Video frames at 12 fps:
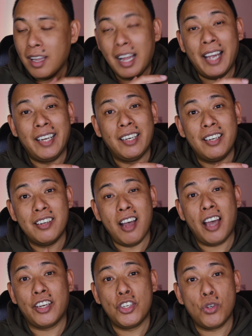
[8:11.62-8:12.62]
I did
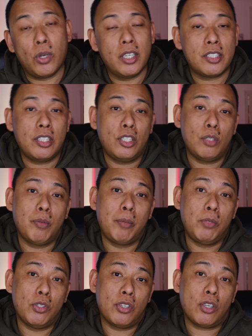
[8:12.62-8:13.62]
not enjoy listening to my
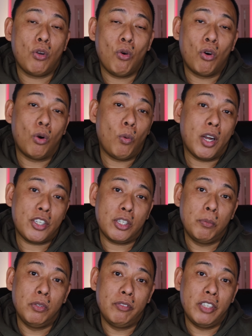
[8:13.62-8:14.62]
music or
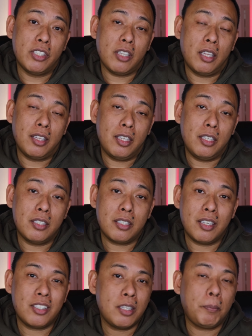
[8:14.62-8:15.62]
watching movies on these,
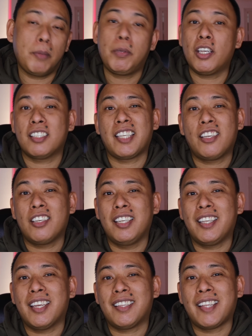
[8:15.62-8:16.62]
simply because I
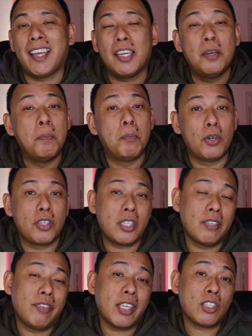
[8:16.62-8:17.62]
couldn't get that
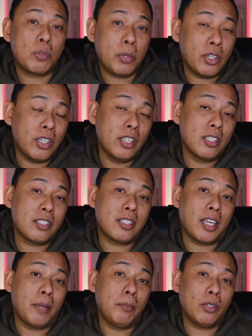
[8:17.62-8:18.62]
immersive experience
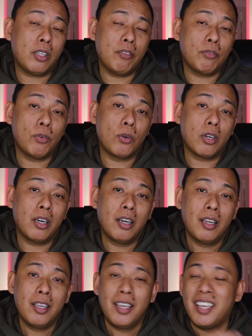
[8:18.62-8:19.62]
that I'm looking for,
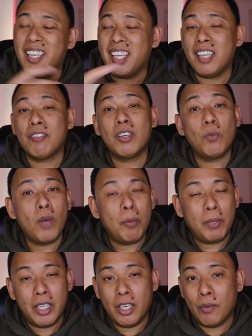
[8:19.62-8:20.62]
even while
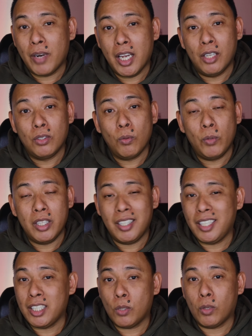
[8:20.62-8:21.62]
playing around with the
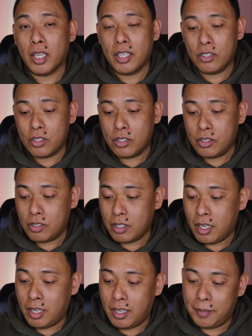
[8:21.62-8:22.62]
equalizers.
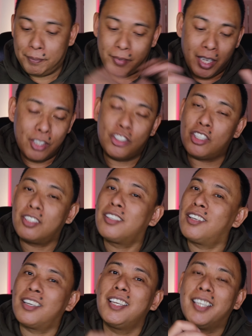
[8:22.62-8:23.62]
I just
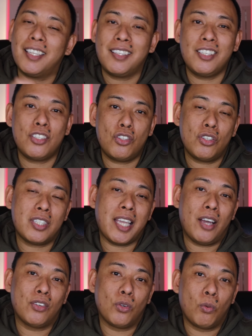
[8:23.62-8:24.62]
couldn't get these to
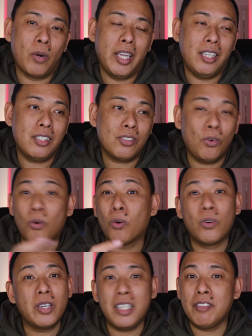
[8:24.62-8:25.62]
sound right
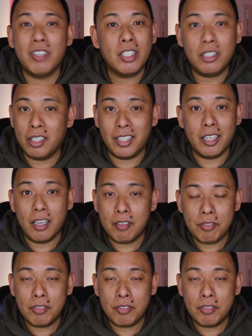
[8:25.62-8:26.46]
or even good enough.